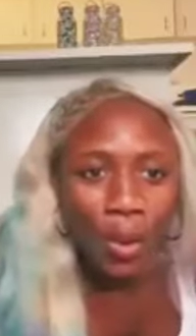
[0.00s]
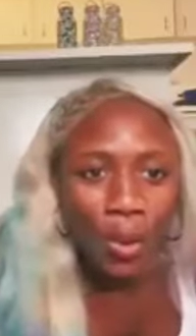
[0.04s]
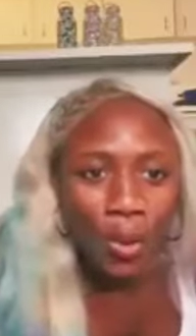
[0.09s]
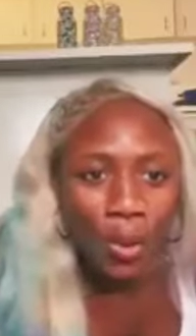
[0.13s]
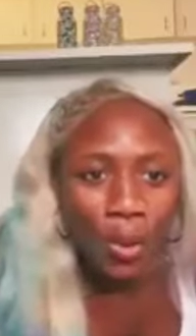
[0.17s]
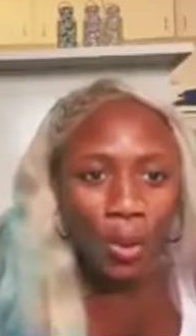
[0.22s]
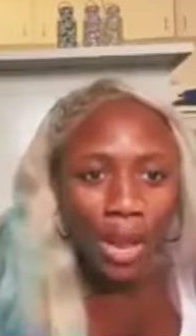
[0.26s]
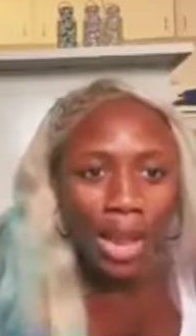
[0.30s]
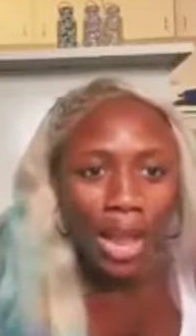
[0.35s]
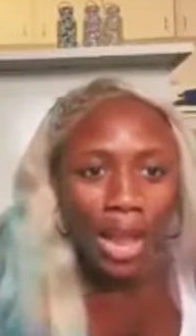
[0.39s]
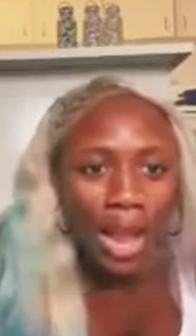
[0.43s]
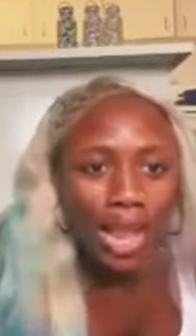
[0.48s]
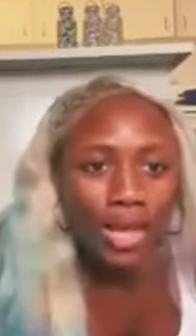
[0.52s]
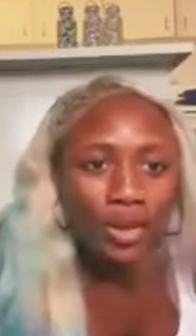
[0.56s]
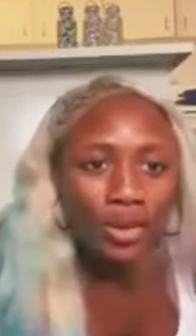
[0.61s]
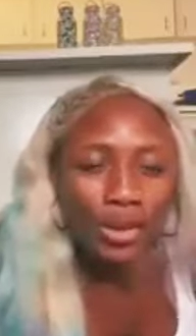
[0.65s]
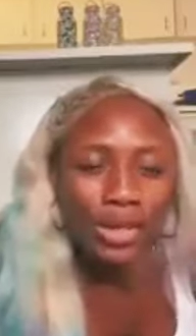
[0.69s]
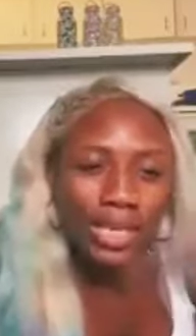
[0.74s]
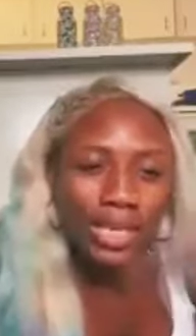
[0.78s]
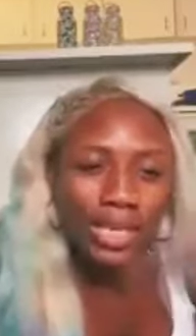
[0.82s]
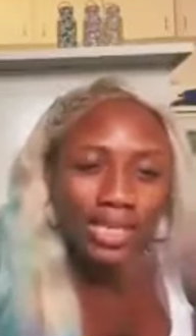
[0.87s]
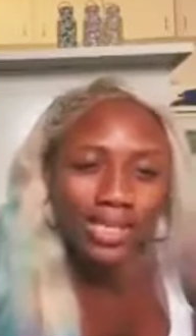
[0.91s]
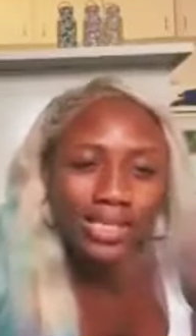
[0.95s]
Where are
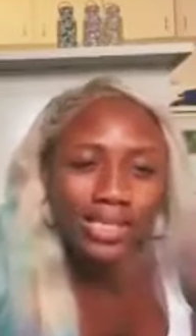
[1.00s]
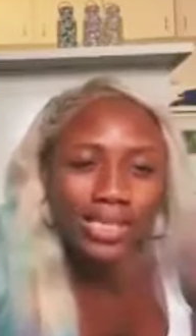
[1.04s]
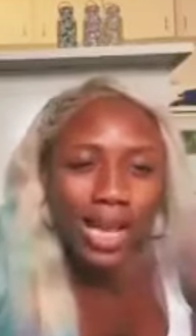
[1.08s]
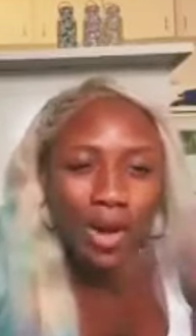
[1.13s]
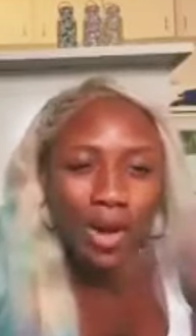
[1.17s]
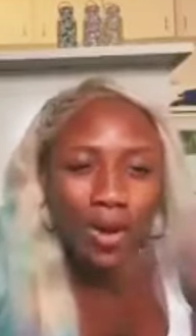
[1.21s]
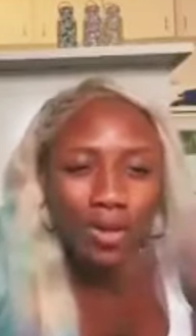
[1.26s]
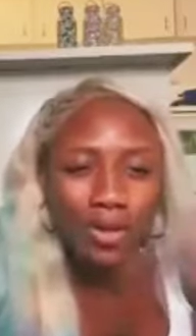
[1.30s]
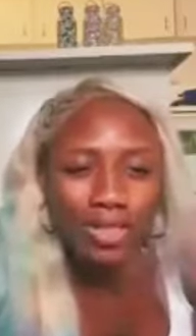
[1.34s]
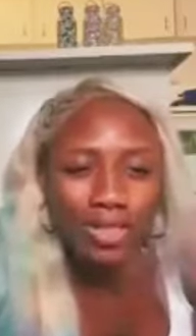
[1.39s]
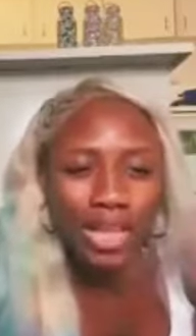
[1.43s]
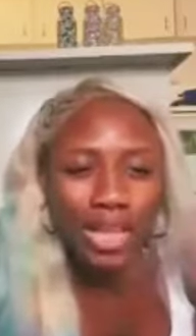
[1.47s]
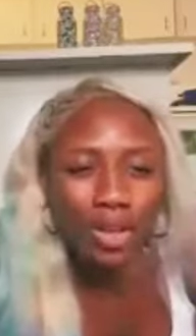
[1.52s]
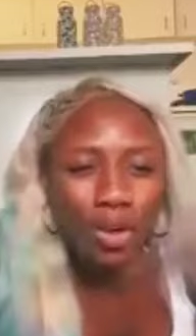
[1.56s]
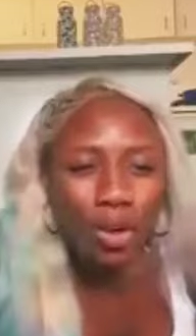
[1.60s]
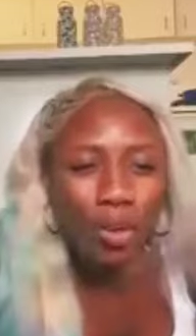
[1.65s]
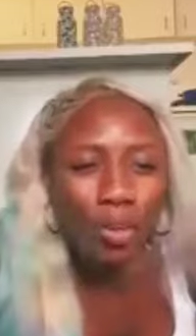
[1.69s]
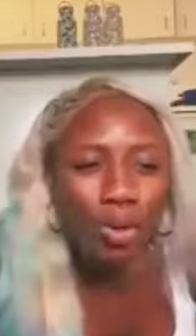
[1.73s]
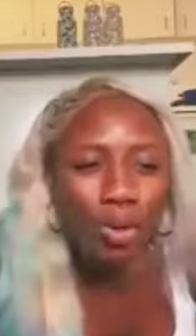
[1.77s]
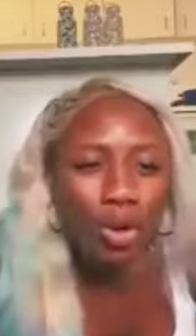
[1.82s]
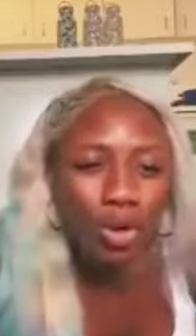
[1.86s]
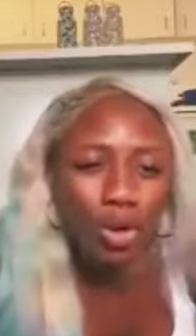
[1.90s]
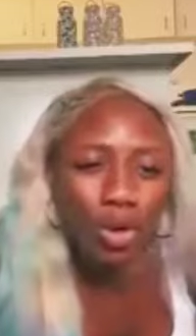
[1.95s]
your kids? They're under
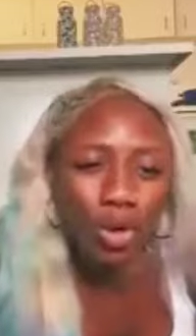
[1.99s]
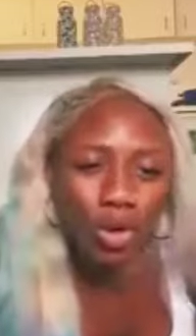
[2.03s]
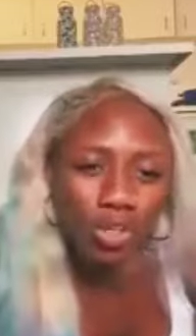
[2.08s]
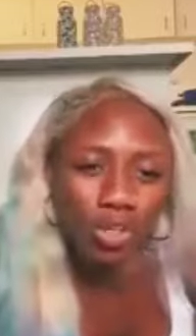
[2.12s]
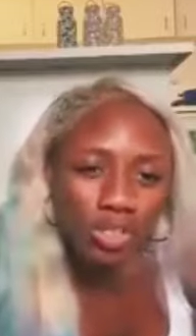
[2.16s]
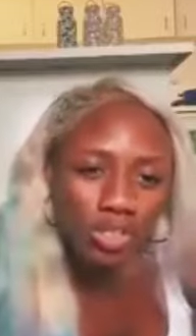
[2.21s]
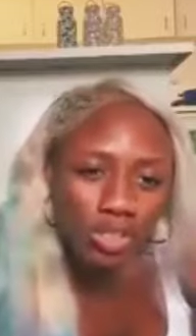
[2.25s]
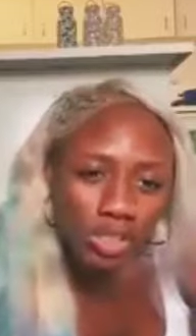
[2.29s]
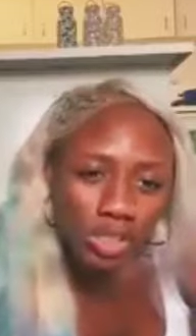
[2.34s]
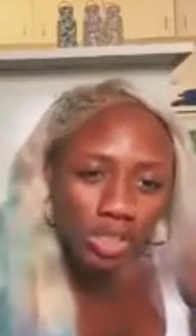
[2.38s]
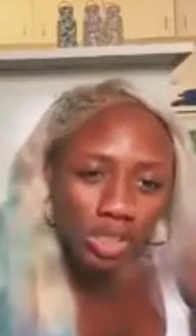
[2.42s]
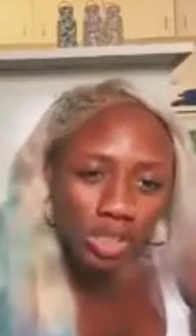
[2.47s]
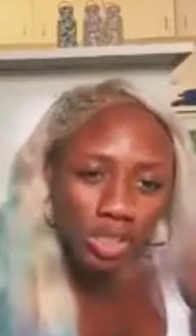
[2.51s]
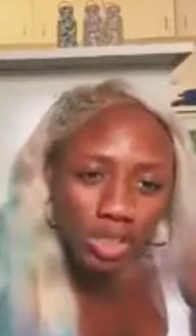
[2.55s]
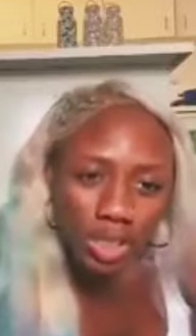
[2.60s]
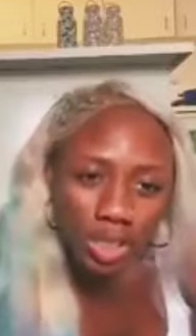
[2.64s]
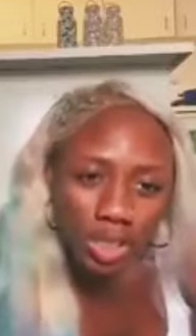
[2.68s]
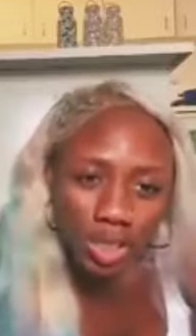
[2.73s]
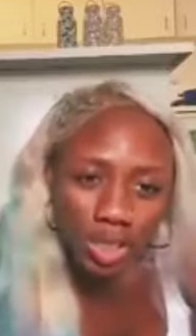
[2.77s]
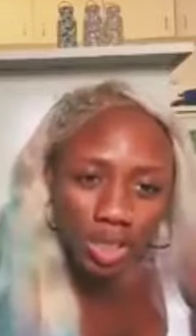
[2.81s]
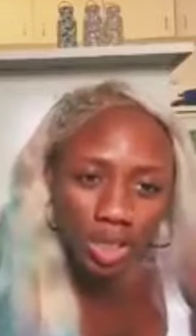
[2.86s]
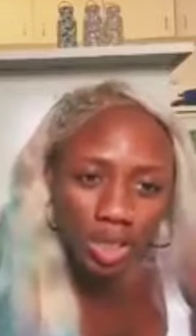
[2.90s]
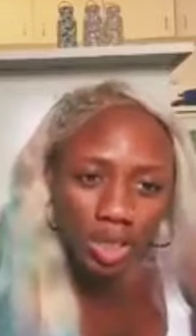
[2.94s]
your blockers.